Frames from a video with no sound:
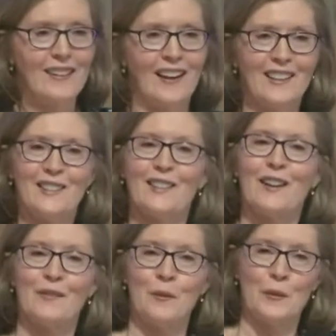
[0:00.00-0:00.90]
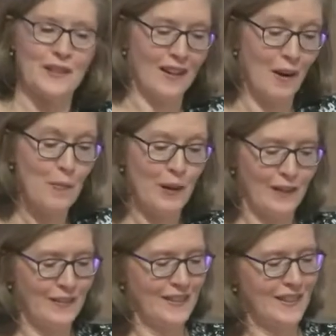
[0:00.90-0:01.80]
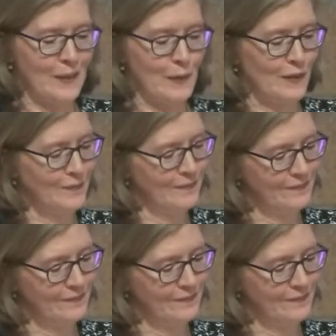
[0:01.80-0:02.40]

God's love was at our breakfast table.